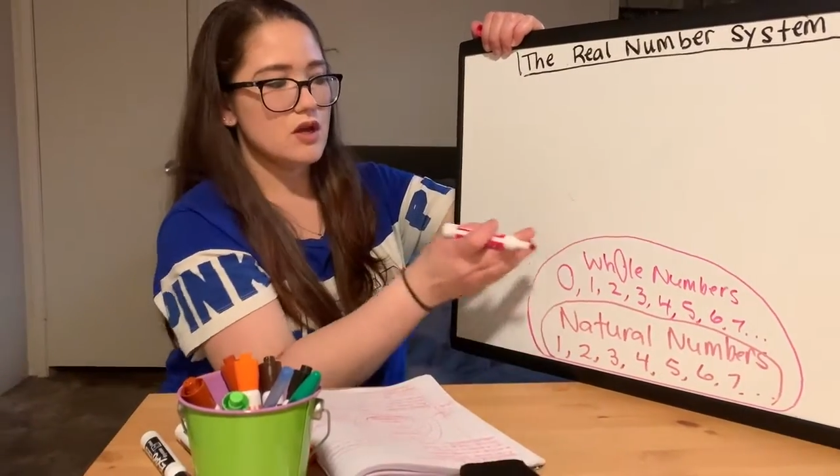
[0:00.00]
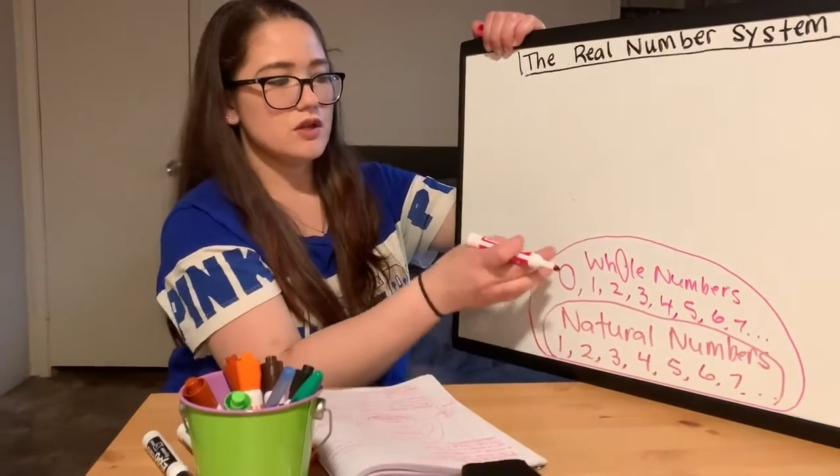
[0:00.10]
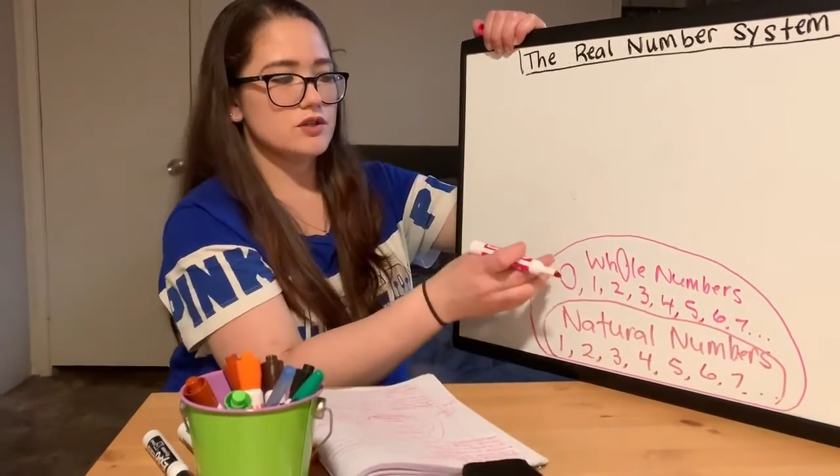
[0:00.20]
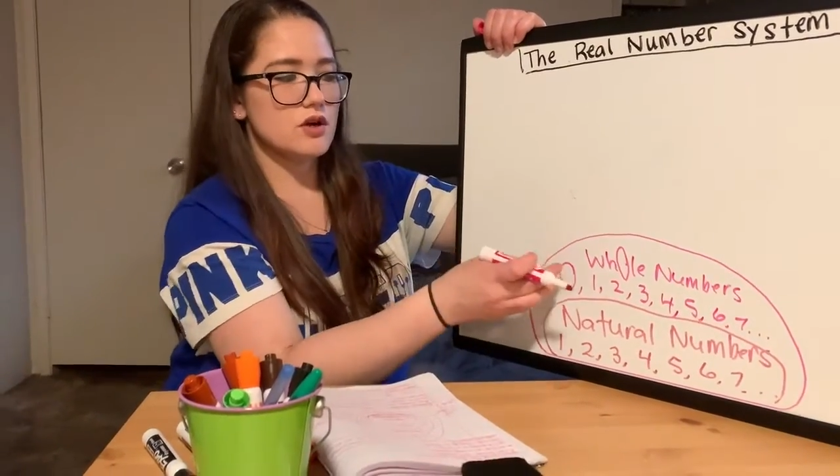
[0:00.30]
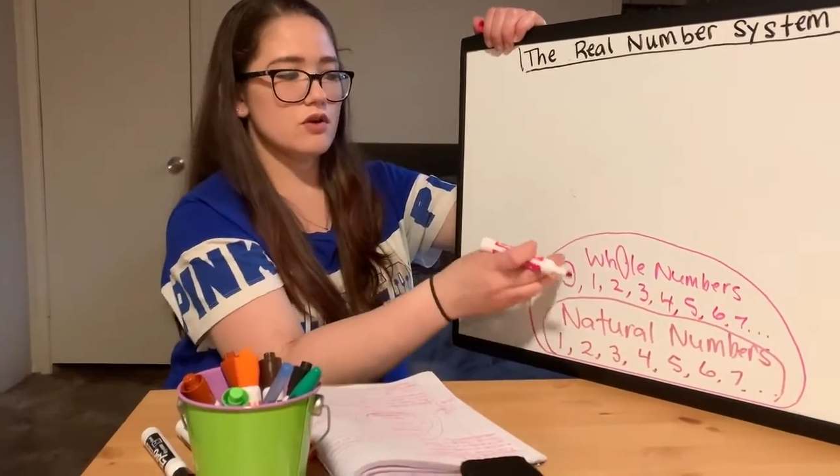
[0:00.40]

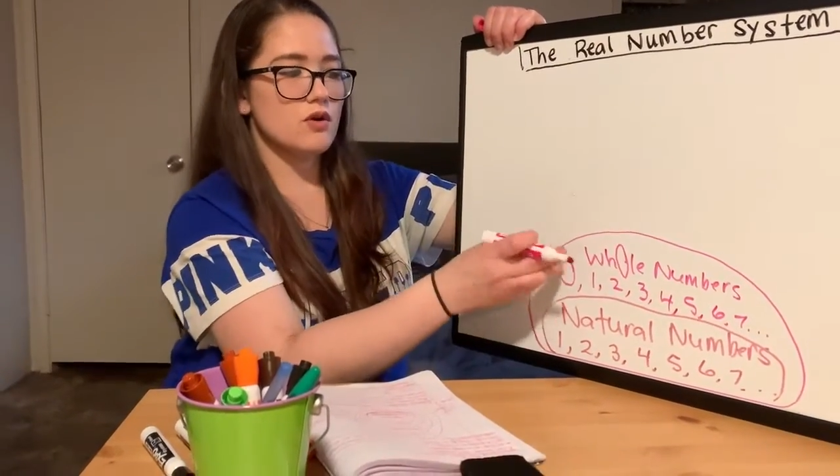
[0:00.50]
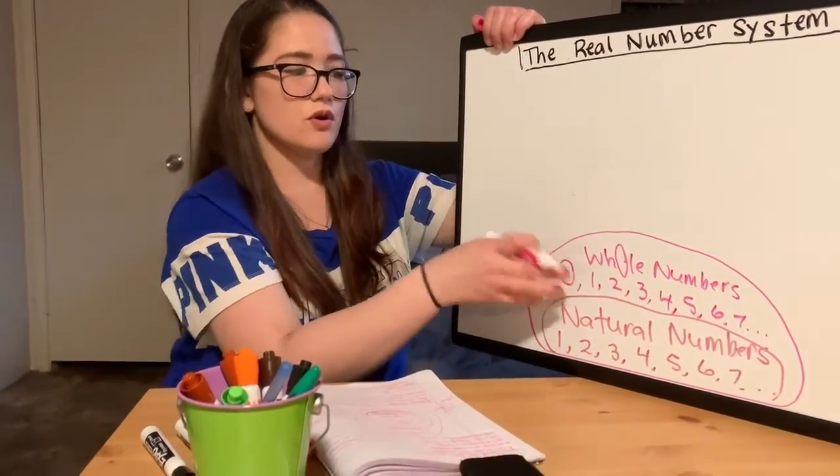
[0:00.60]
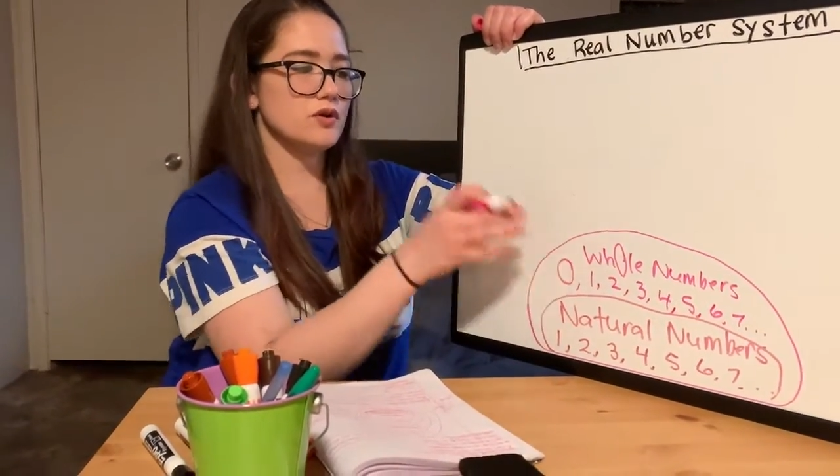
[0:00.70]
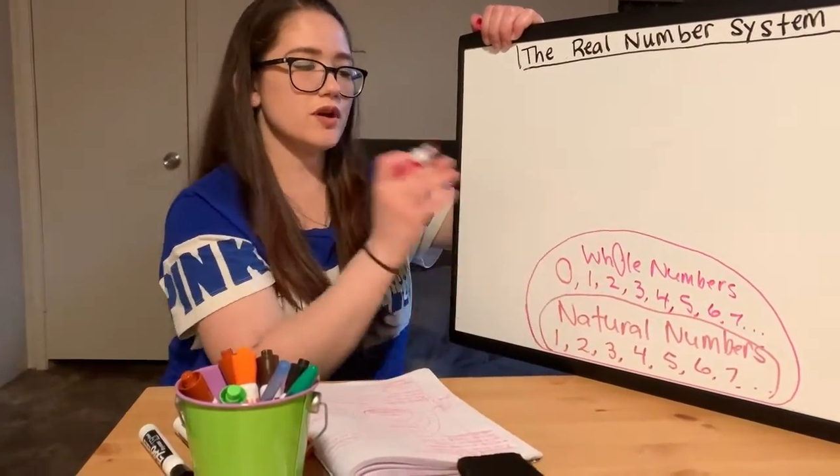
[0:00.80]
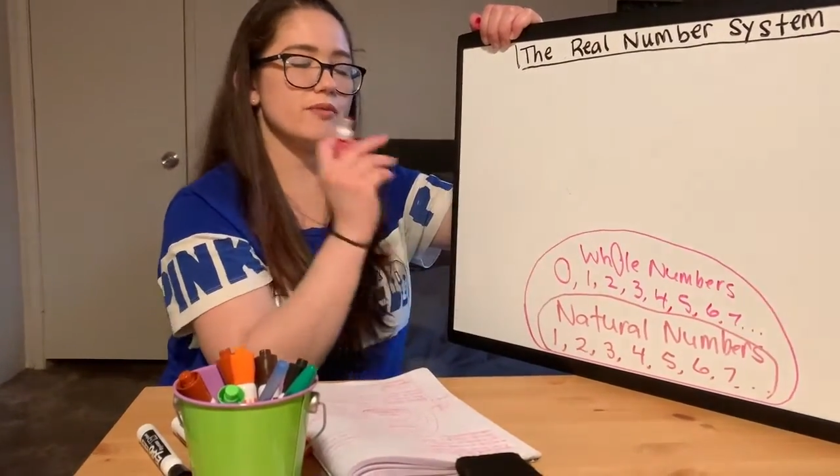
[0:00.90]
So
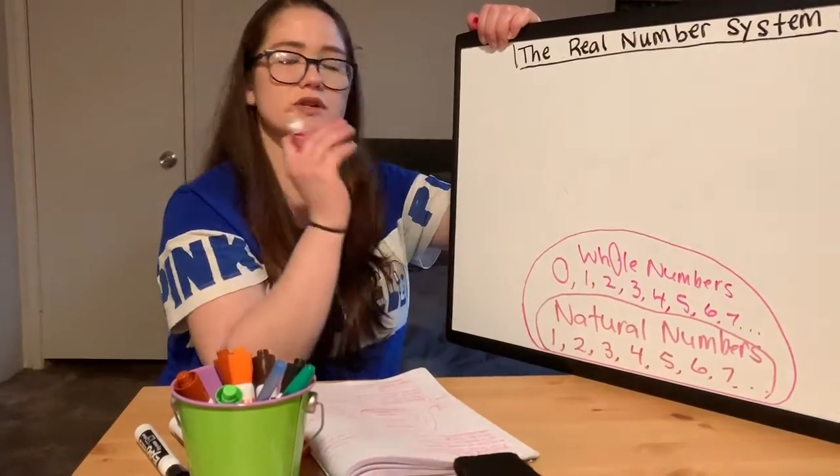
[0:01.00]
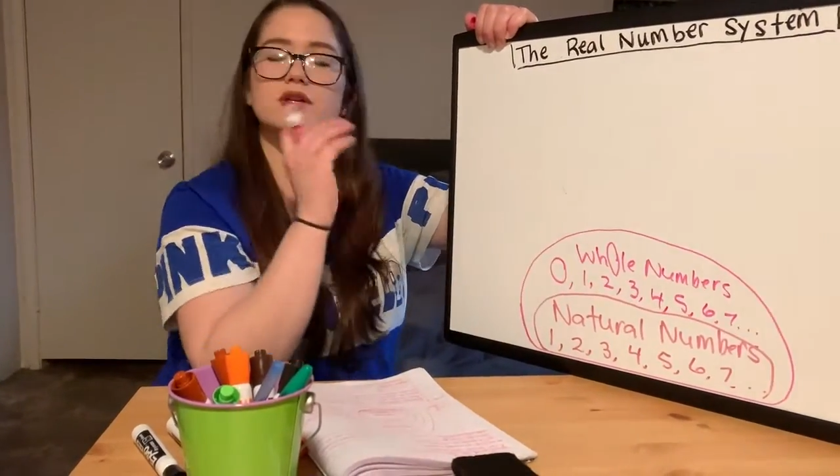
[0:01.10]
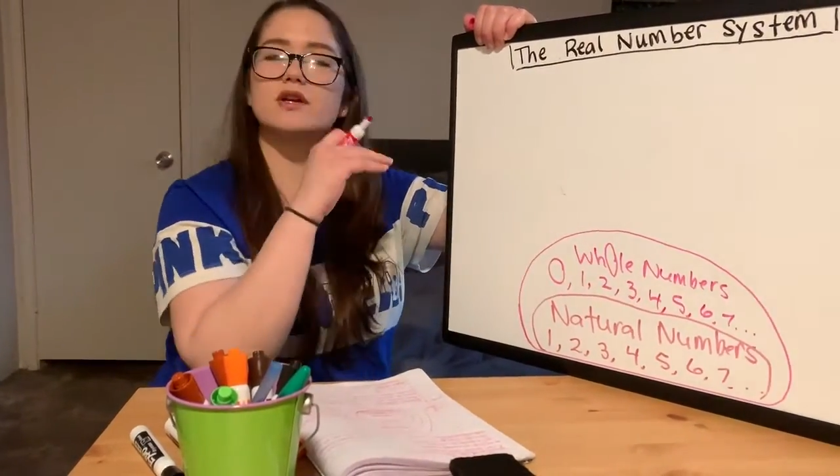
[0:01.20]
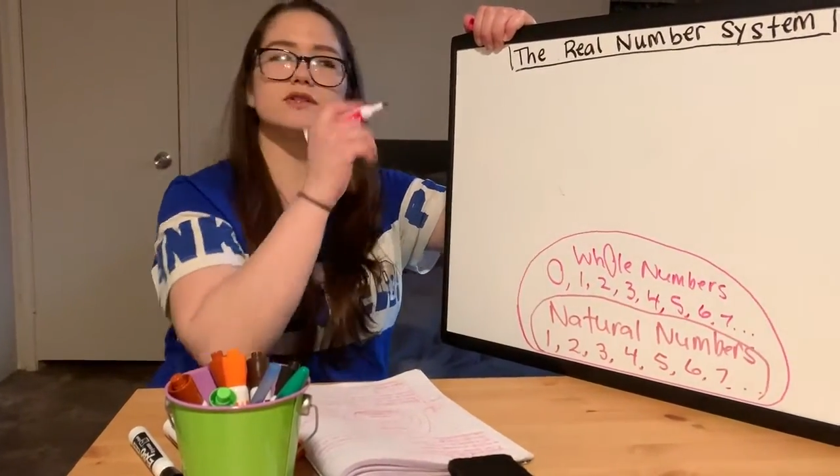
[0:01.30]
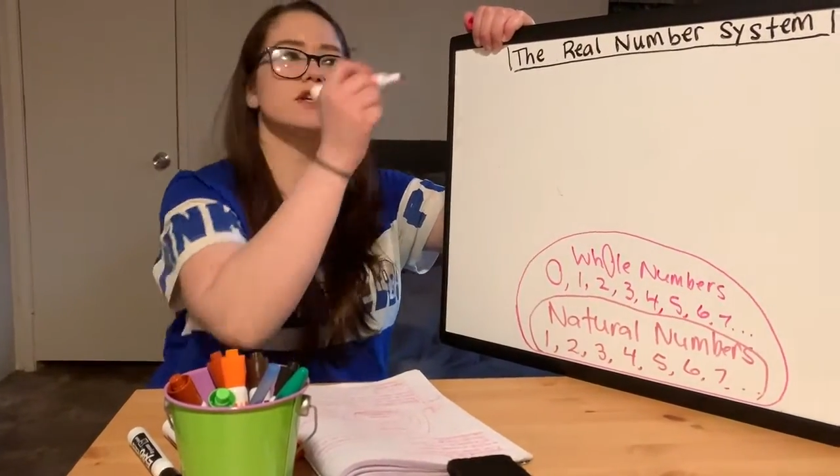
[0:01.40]
whole numbers
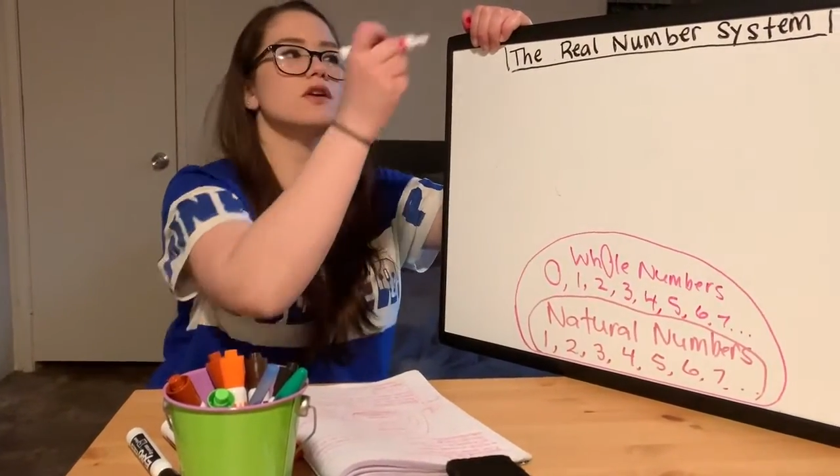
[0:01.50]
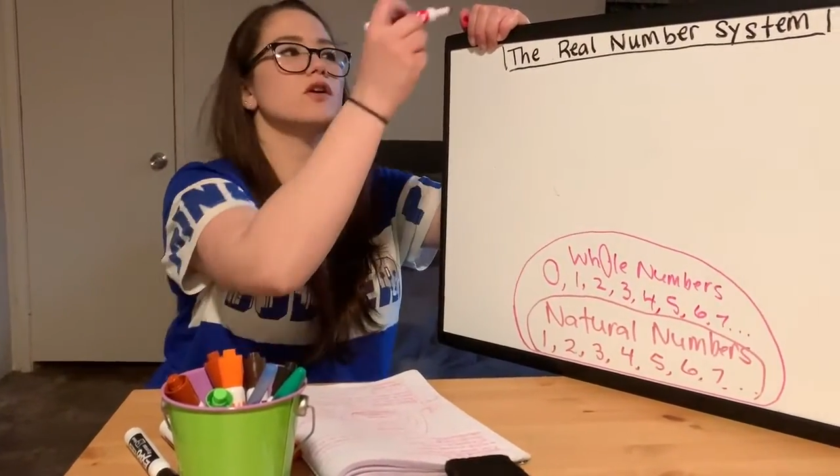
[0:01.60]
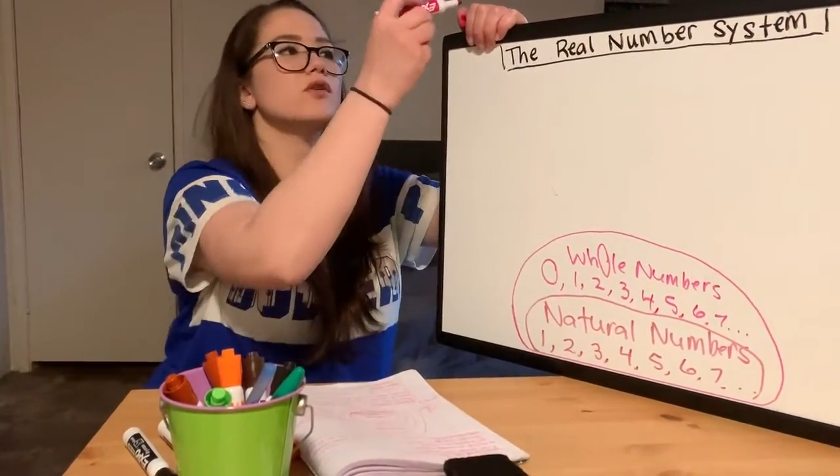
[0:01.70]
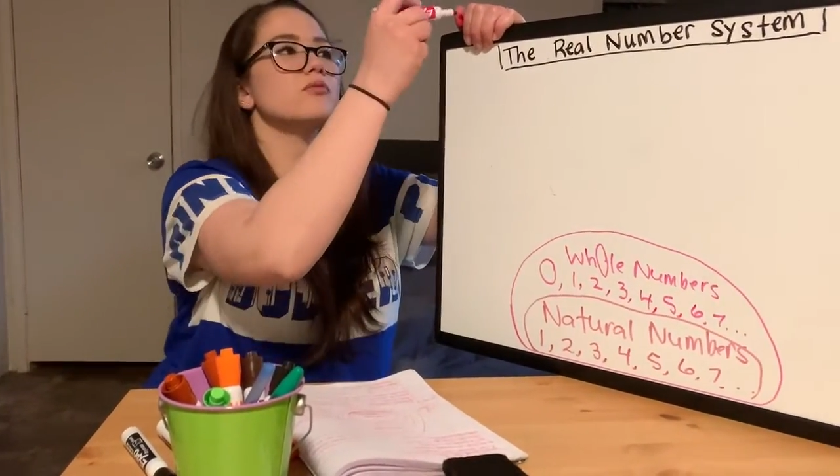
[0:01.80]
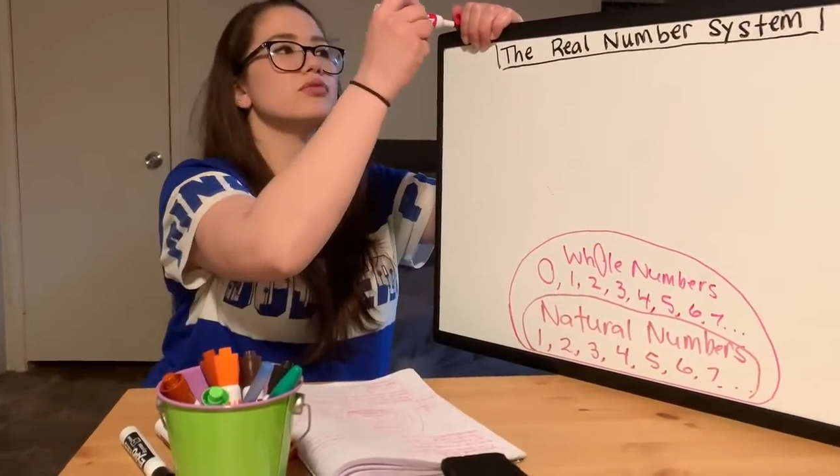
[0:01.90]
are
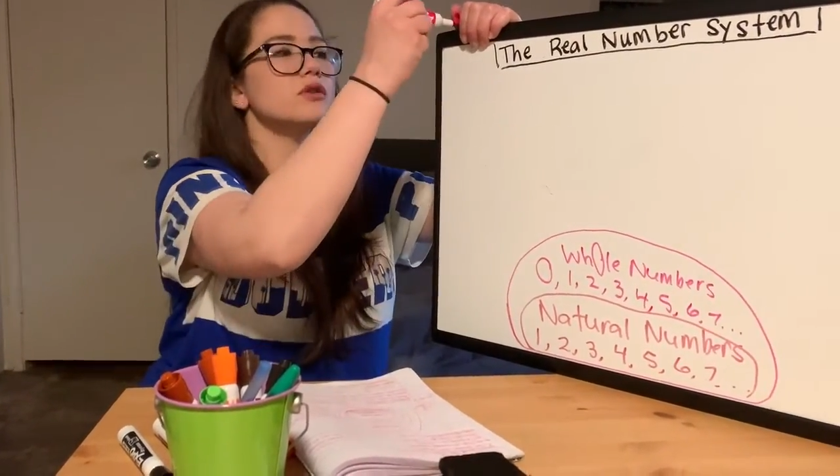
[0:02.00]
0